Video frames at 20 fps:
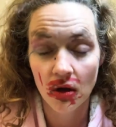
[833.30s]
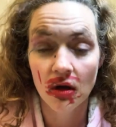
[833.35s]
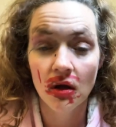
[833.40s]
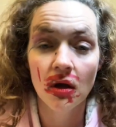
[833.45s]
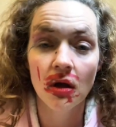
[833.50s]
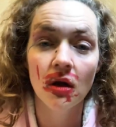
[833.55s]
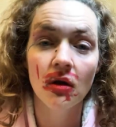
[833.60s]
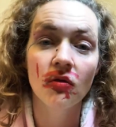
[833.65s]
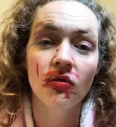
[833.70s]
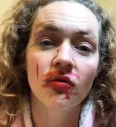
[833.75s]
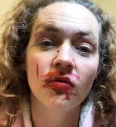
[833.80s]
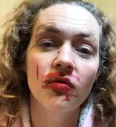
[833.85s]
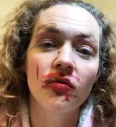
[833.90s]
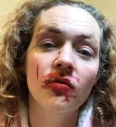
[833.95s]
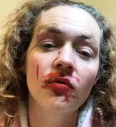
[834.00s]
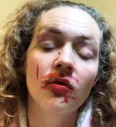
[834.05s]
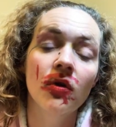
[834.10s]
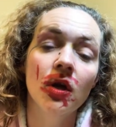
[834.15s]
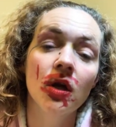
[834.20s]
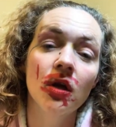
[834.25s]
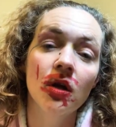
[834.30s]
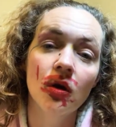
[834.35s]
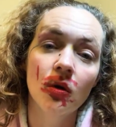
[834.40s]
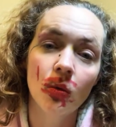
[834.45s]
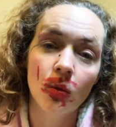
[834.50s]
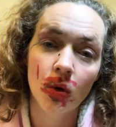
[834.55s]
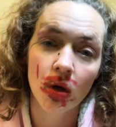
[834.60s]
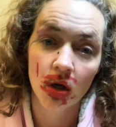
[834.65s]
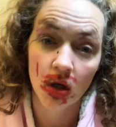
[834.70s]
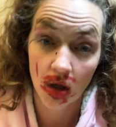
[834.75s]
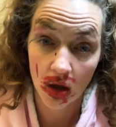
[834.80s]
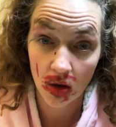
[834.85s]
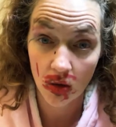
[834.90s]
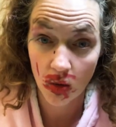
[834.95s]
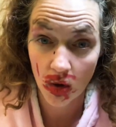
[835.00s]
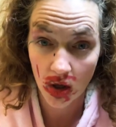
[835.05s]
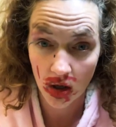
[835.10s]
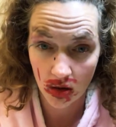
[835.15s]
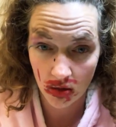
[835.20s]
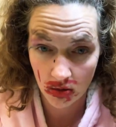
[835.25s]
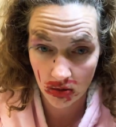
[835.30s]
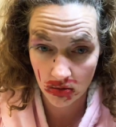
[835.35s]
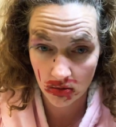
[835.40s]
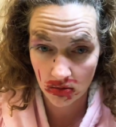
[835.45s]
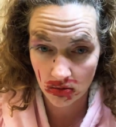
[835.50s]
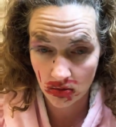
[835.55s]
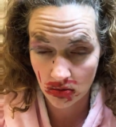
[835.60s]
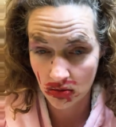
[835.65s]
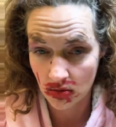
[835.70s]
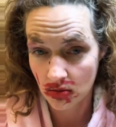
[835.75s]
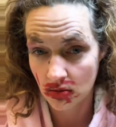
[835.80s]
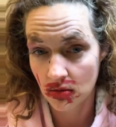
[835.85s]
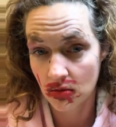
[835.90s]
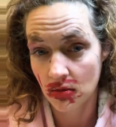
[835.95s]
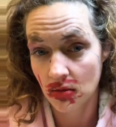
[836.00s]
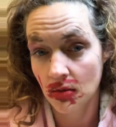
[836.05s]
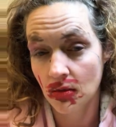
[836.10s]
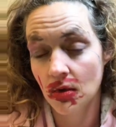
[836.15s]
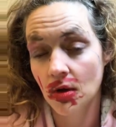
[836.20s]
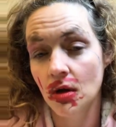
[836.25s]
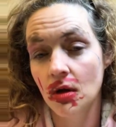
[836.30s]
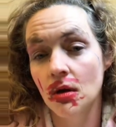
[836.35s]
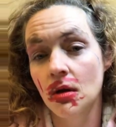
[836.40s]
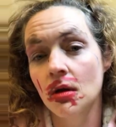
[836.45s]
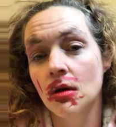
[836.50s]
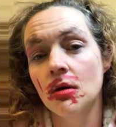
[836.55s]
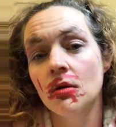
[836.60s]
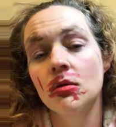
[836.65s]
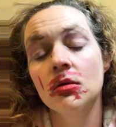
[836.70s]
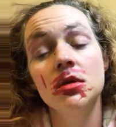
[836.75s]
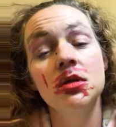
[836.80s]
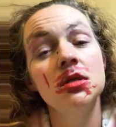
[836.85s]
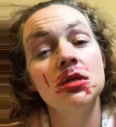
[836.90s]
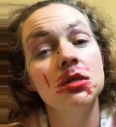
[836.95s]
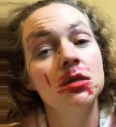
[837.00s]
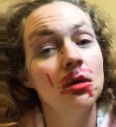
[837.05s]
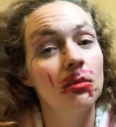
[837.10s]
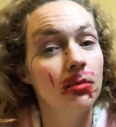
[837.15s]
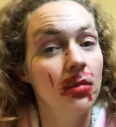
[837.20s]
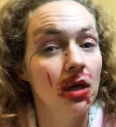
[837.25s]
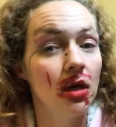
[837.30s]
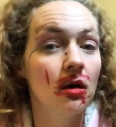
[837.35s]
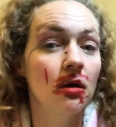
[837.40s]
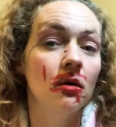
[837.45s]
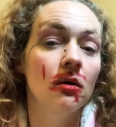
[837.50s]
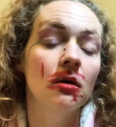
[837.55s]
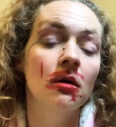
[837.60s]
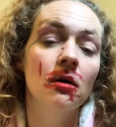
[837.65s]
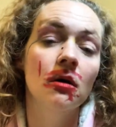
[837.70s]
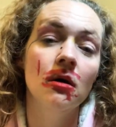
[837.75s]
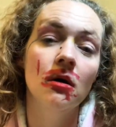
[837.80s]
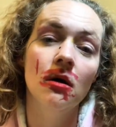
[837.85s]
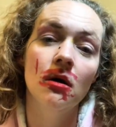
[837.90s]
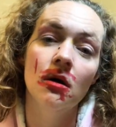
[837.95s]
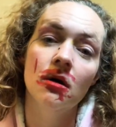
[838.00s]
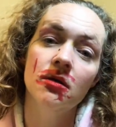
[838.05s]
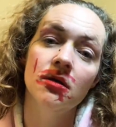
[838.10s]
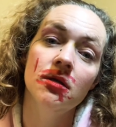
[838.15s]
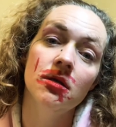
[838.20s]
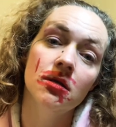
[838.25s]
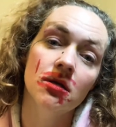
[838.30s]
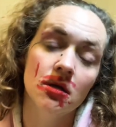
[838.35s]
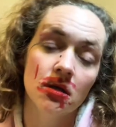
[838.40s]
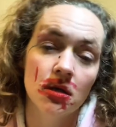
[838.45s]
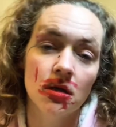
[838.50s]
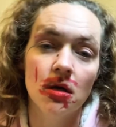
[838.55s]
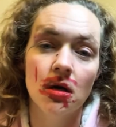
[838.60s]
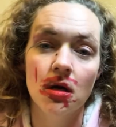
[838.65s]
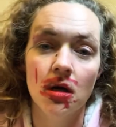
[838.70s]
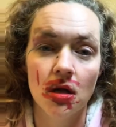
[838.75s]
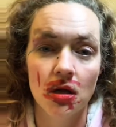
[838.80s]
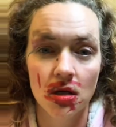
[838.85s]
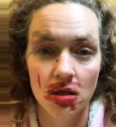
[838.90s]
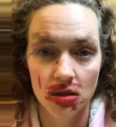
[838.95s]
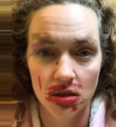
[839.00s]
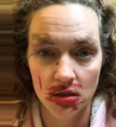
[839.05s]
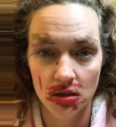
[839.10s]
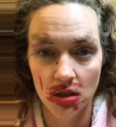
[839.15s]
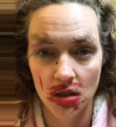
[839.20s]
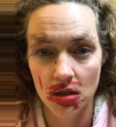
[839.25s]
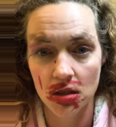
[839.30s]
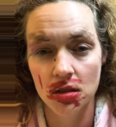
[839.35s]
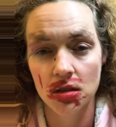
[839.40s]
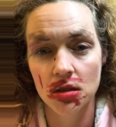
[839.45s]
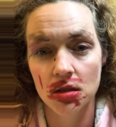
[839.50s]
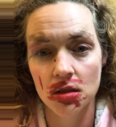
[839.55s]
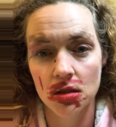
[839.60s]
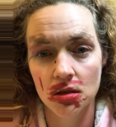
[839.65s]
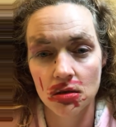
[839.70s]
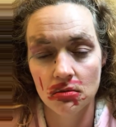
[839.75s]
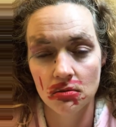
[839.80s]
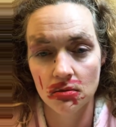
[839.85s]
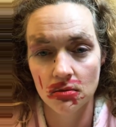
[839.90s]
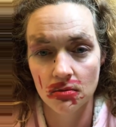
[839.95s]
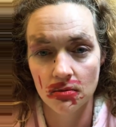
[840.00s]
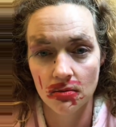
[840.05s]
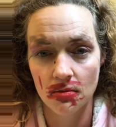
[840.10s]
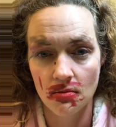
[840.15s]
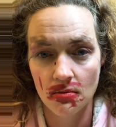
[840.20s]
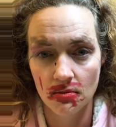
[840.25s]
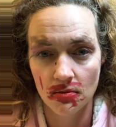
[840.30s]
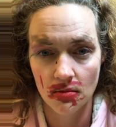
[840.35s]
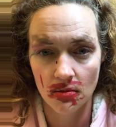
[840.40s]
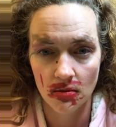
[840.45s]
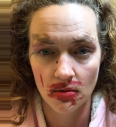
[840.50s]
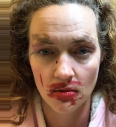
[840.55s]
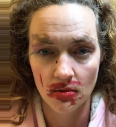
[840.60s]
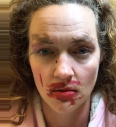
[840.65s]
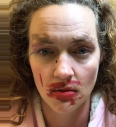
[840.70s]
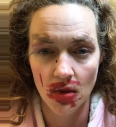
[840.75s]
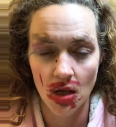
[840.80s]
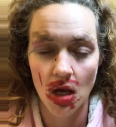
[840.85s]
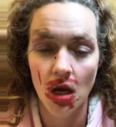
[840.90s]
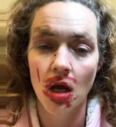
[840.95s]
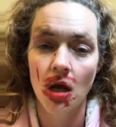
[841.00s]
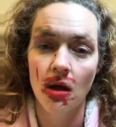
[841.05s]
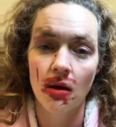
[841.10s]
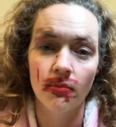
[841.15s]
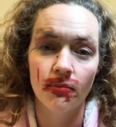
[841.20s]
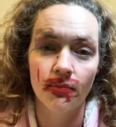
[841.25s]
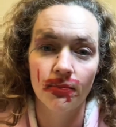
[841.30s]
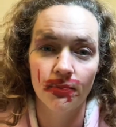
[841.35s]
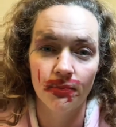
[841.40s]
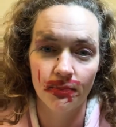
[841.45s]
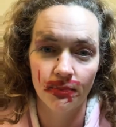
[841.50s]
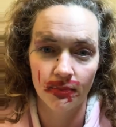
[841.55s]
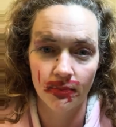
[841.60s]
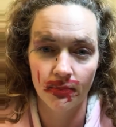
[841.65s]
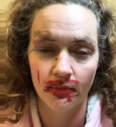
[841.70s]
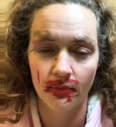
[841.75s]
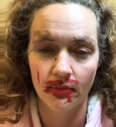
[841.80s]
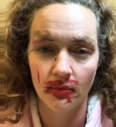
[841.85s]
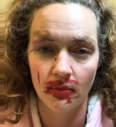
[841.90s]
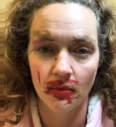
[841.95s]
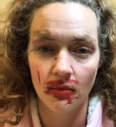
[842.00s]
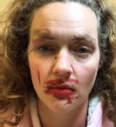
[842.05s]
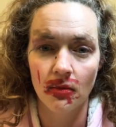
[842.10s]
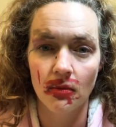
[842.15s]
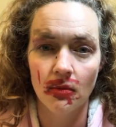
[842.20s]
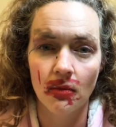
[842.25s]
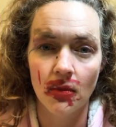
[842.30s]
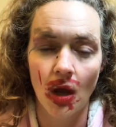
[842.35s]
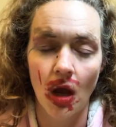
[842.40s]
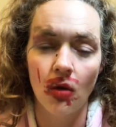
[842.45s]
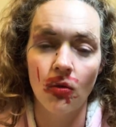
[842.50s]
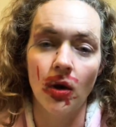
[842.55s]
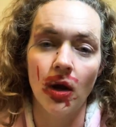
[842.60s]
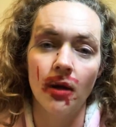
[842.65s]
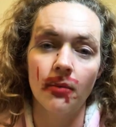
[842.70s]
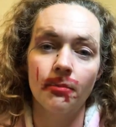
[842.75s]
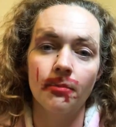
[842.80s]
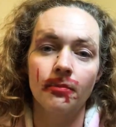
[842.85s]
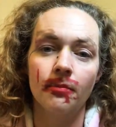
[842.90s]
if you want to go out with somebody as good looking as this. Okay. All right.